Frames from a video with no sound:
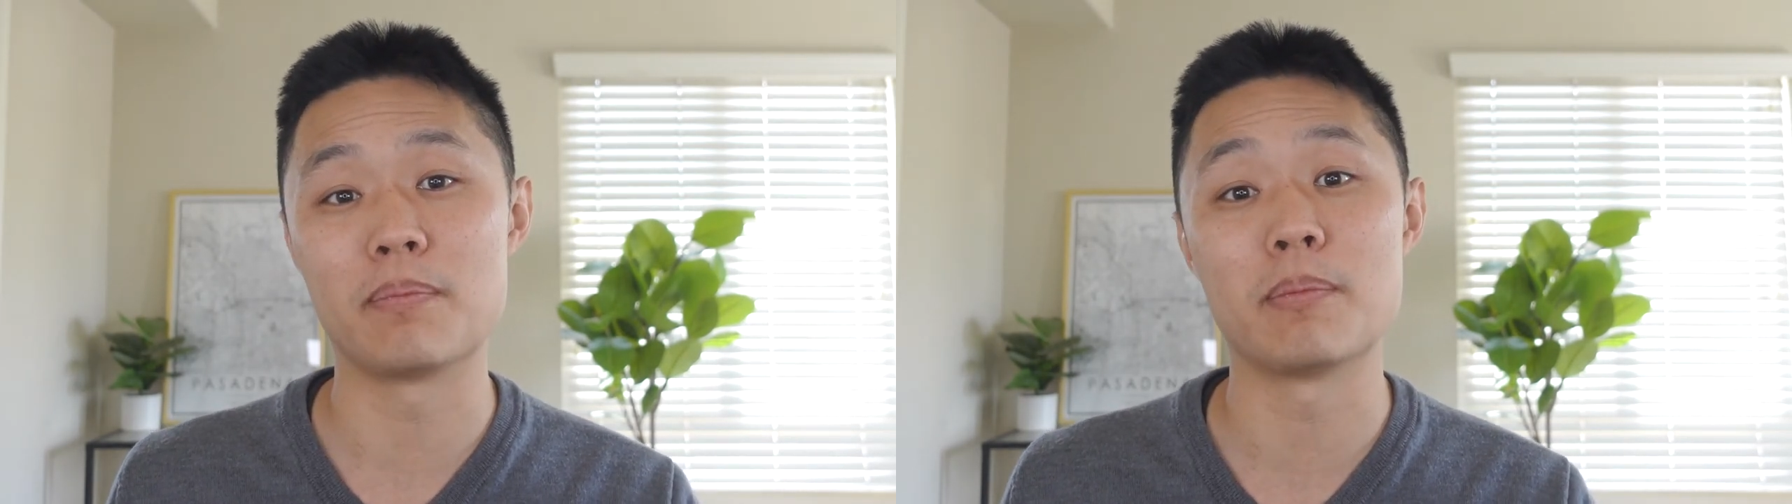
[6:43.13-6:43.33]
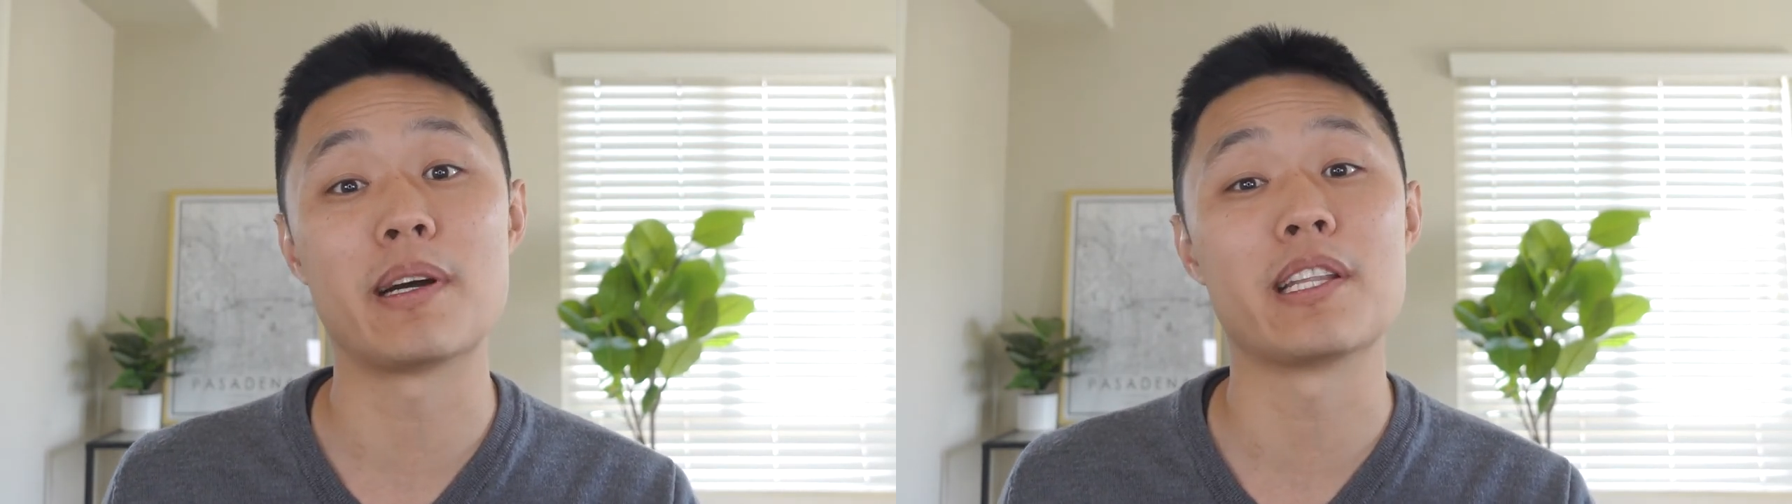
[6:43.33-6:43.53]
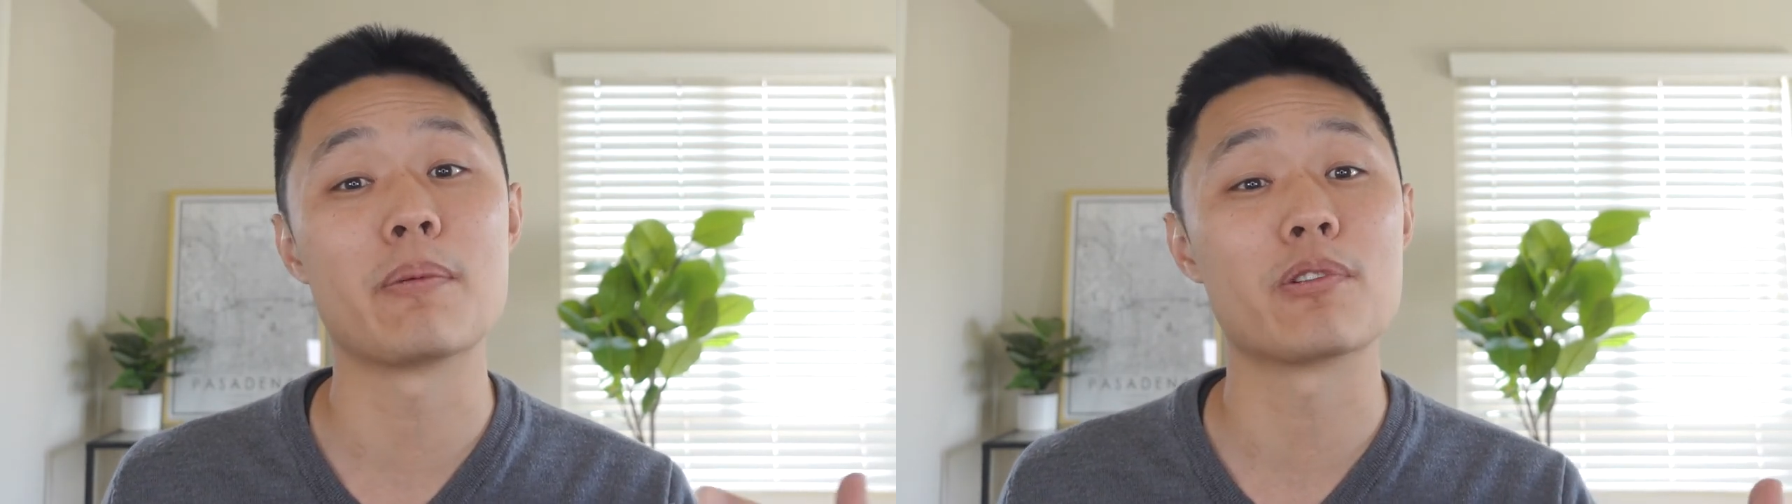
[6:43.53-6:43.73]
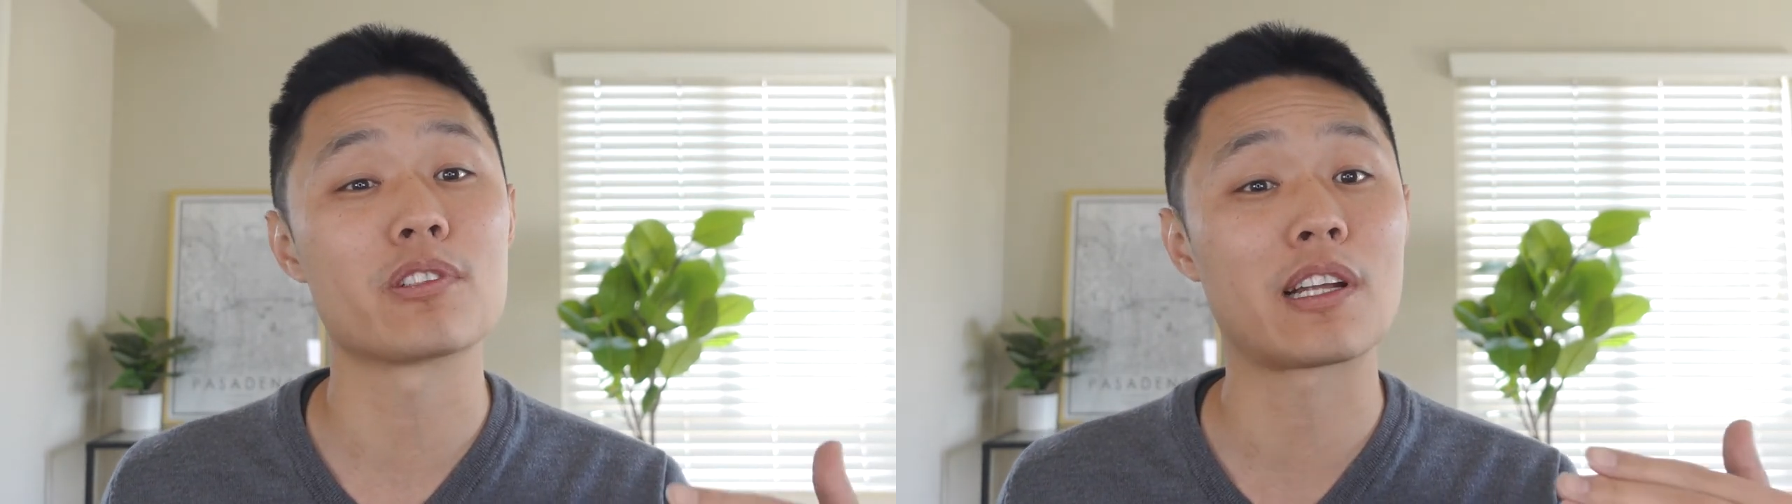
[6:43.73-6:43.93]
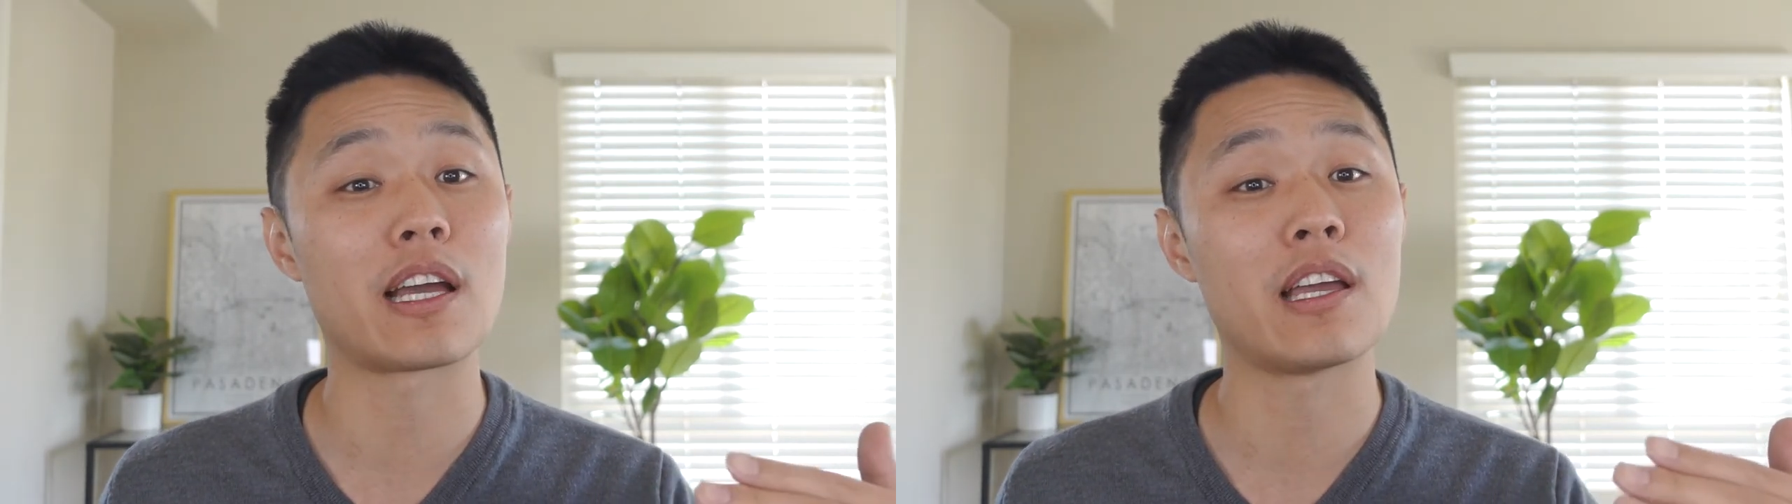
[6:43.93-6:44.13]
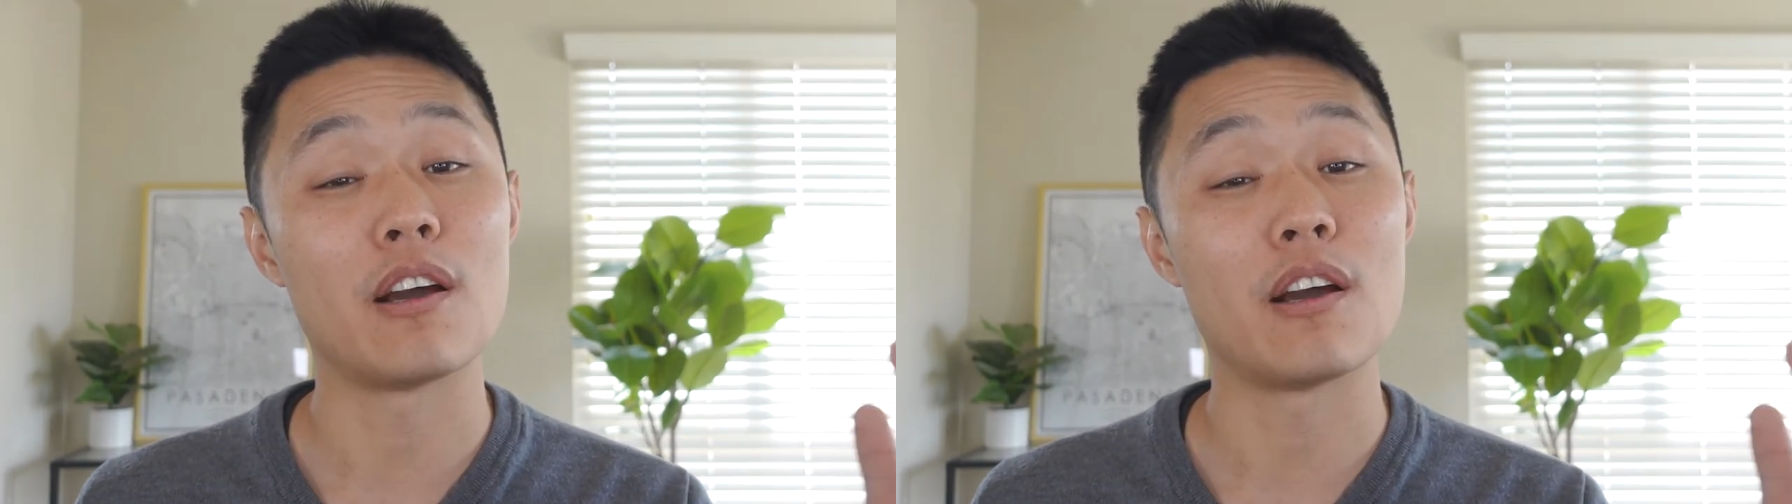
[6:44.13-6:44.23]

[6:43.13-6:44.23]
but my neighbors and I